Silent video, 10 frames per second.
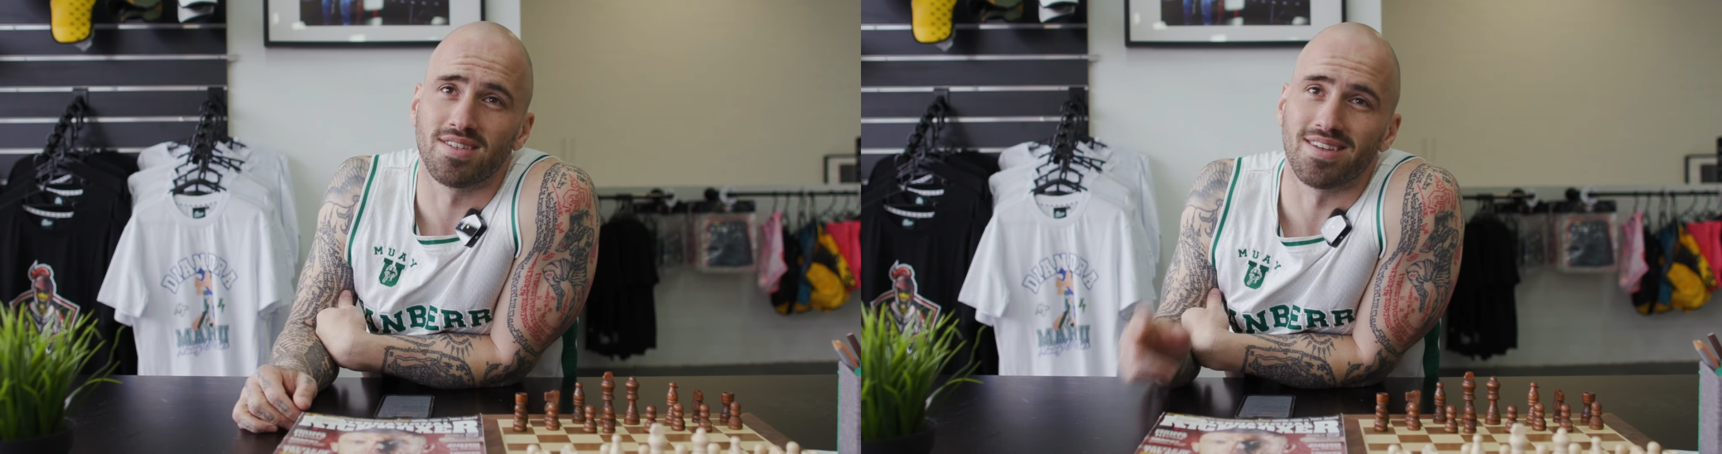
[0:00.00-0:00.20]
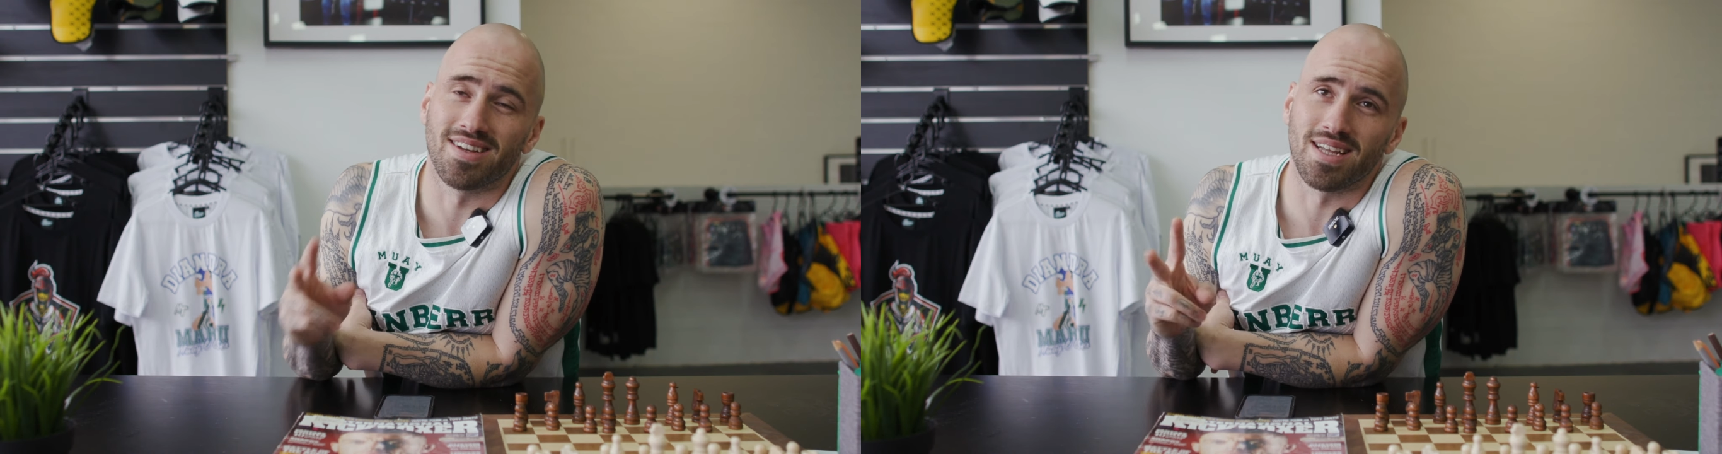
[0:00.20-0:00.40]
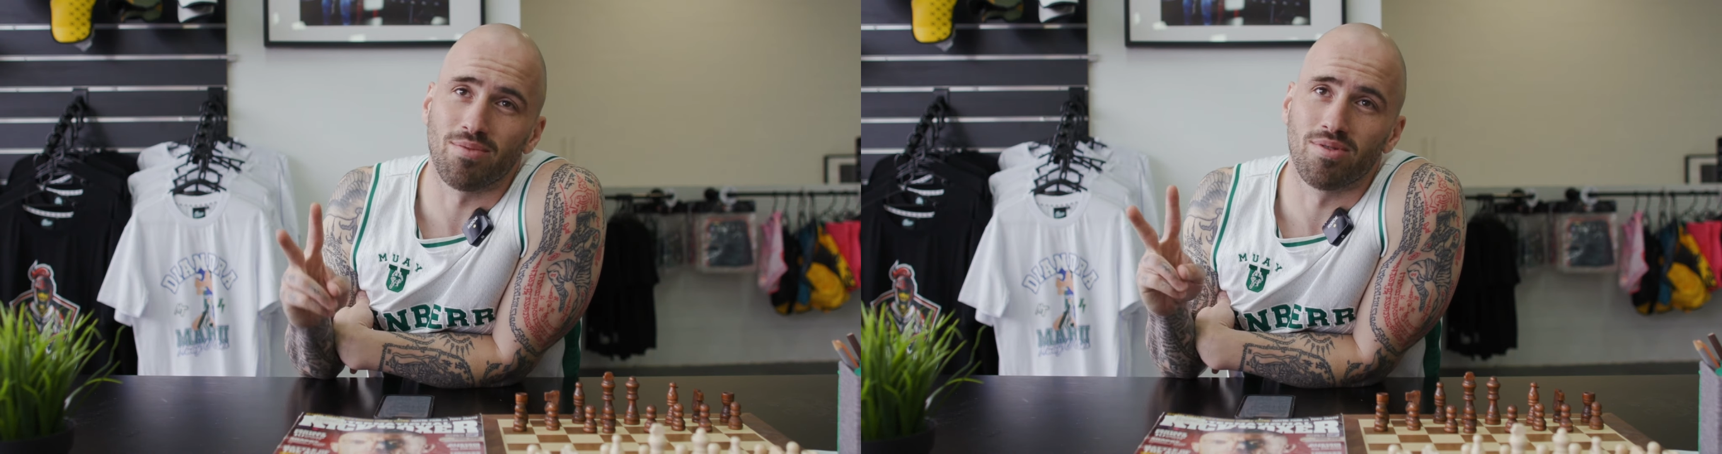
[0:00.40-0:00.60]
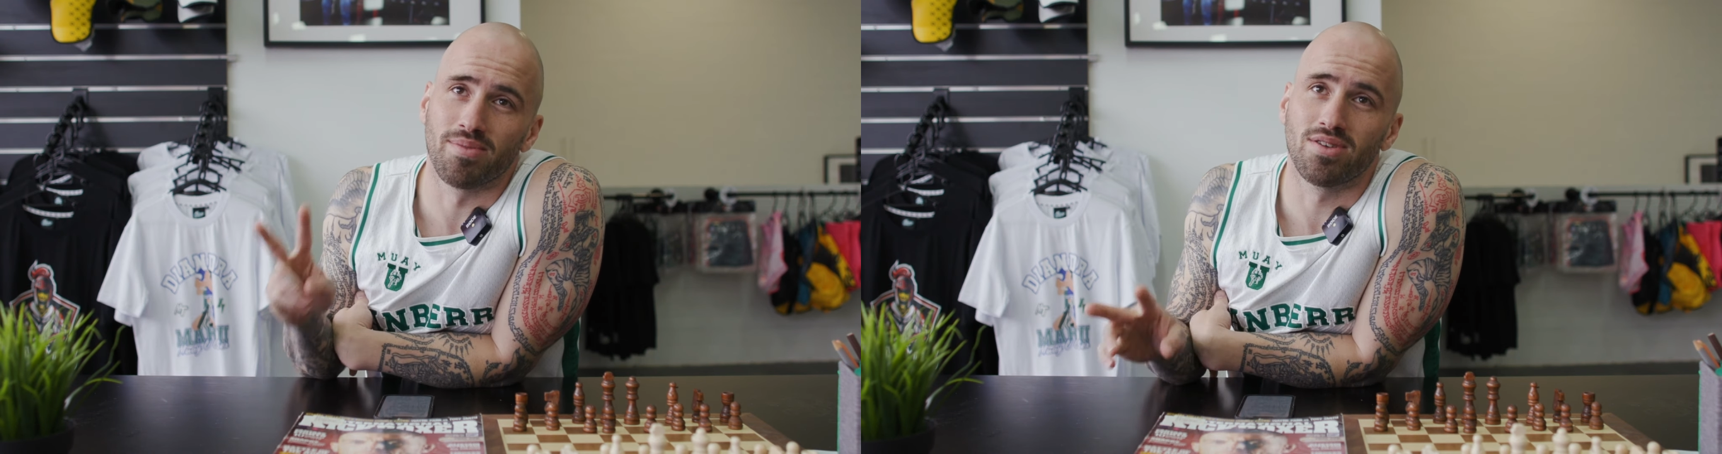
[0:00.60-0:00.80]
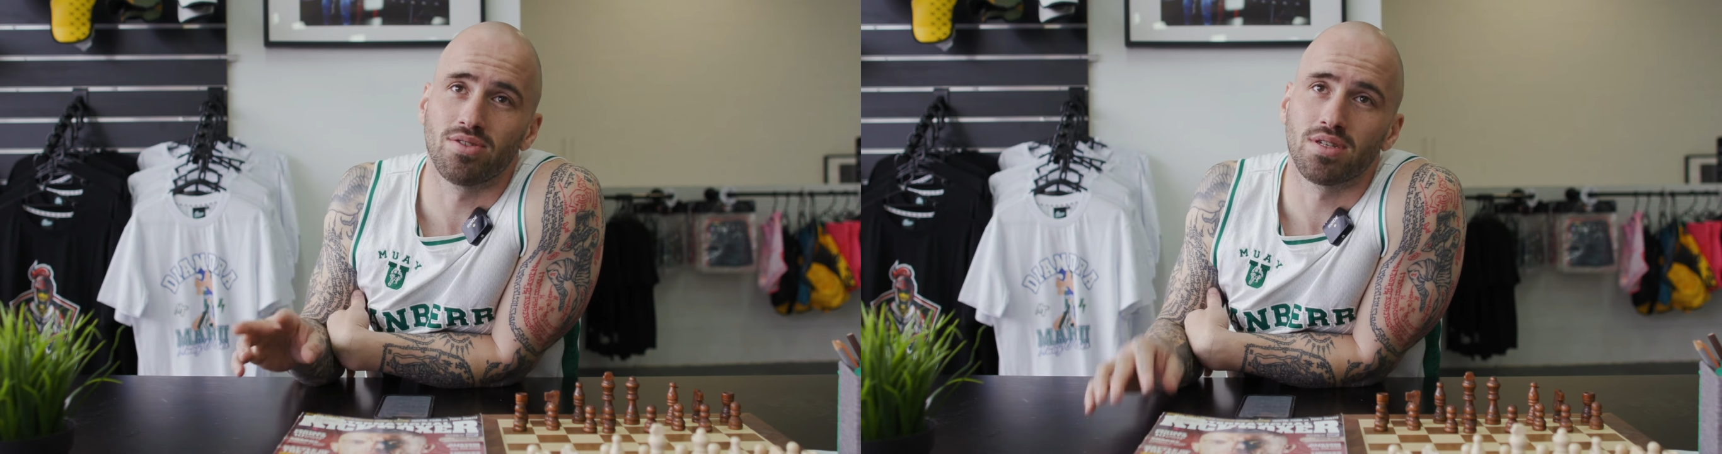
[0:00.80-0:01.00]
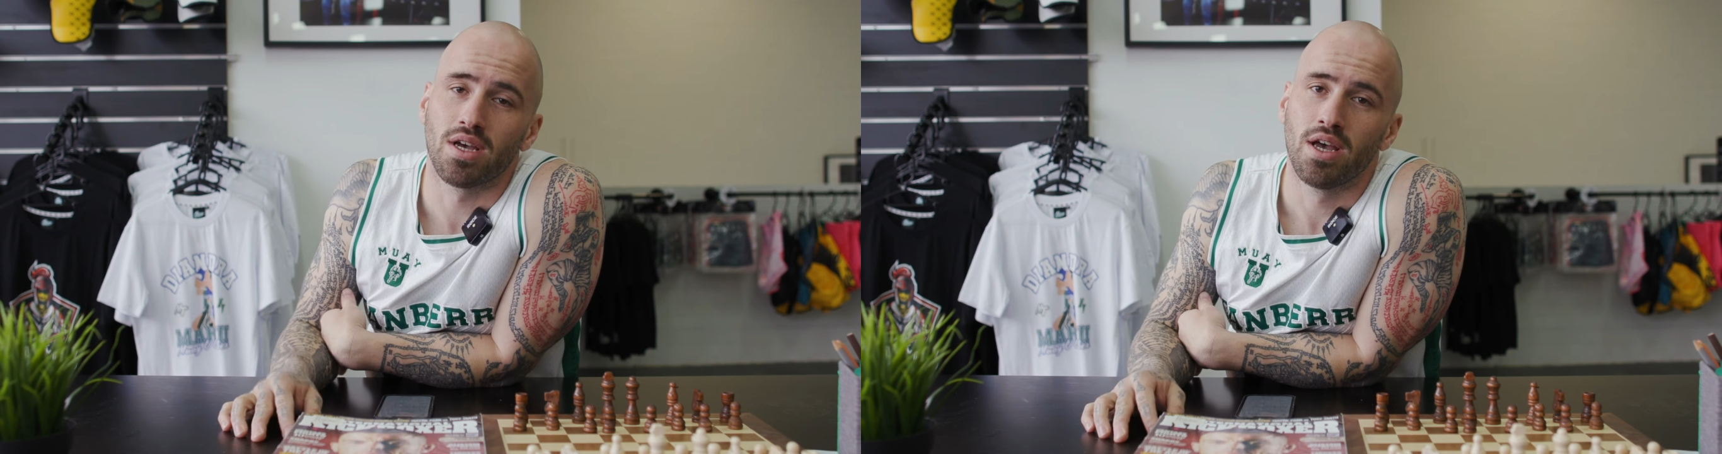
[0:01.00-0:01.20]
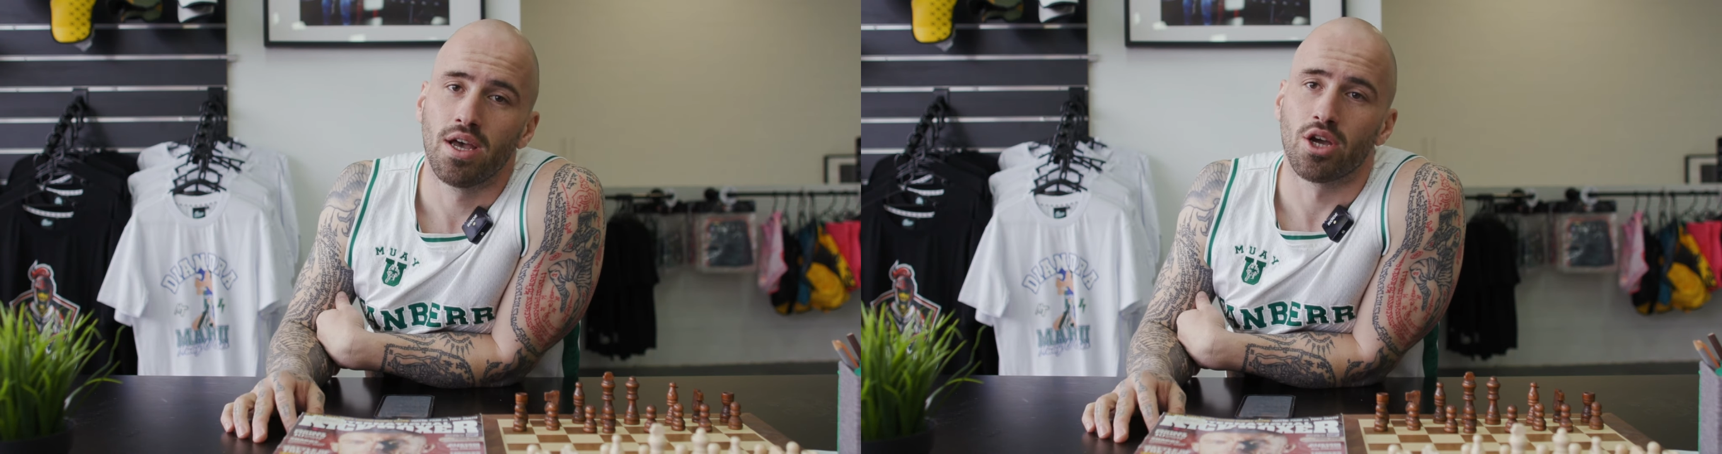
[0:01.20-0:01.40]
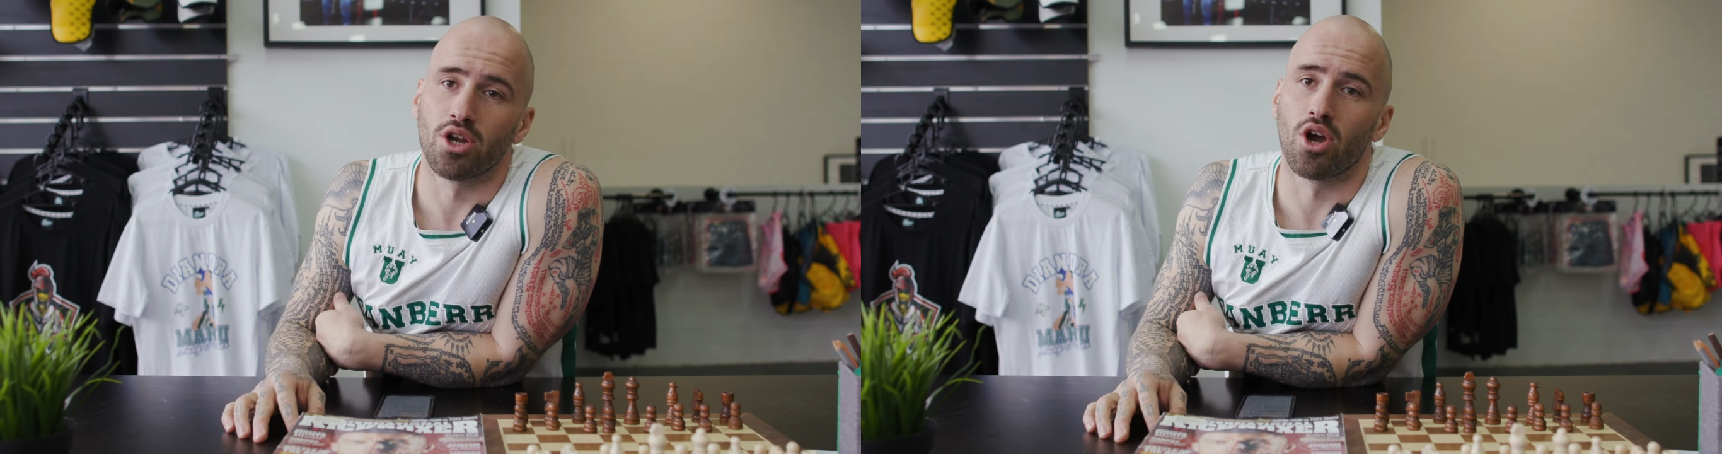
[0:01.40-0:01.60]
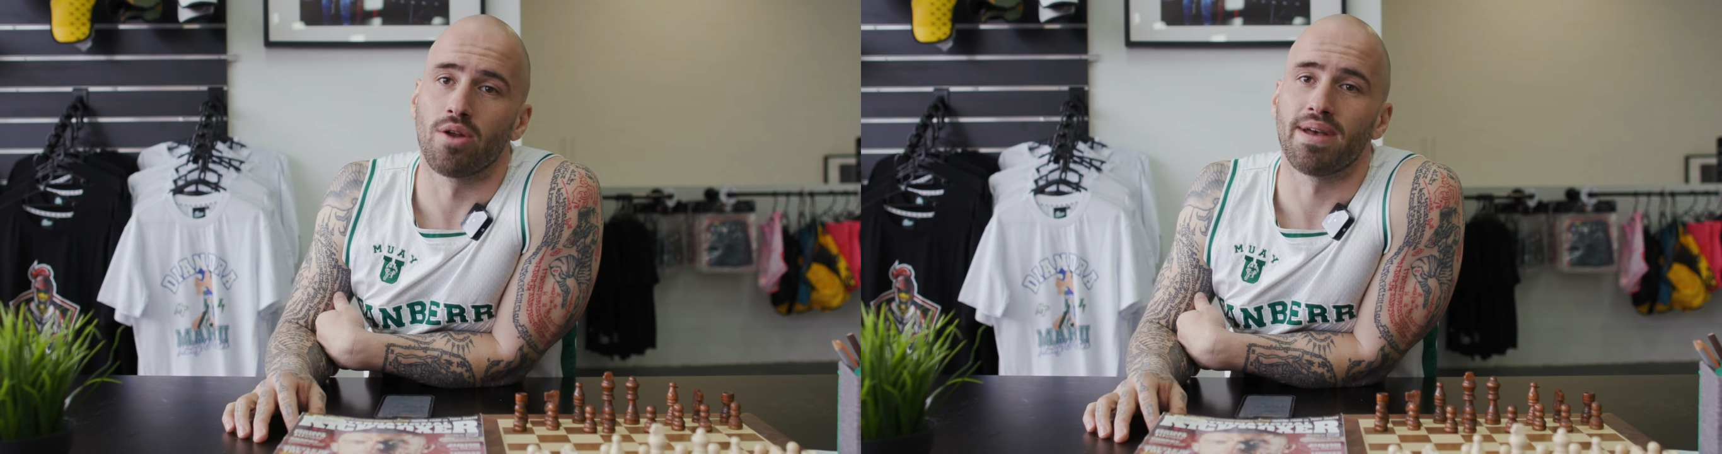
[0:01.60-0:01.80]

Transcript: is you get double the meals. Going to go to